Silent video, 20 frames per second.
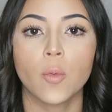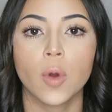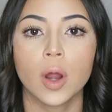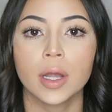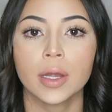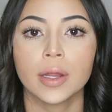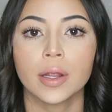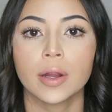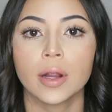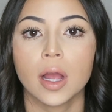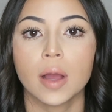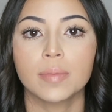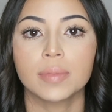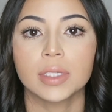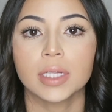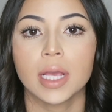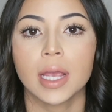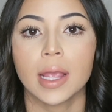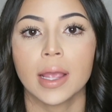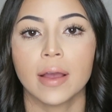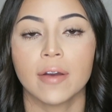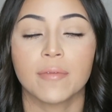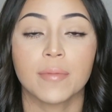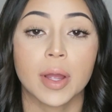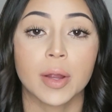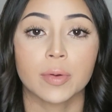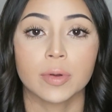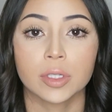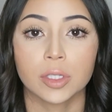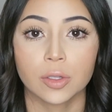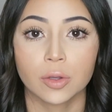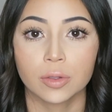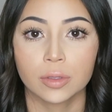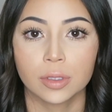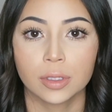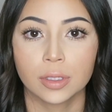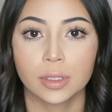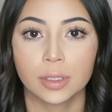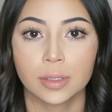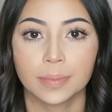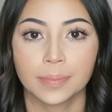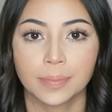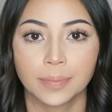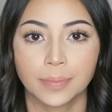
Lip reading: 1-year update of my results.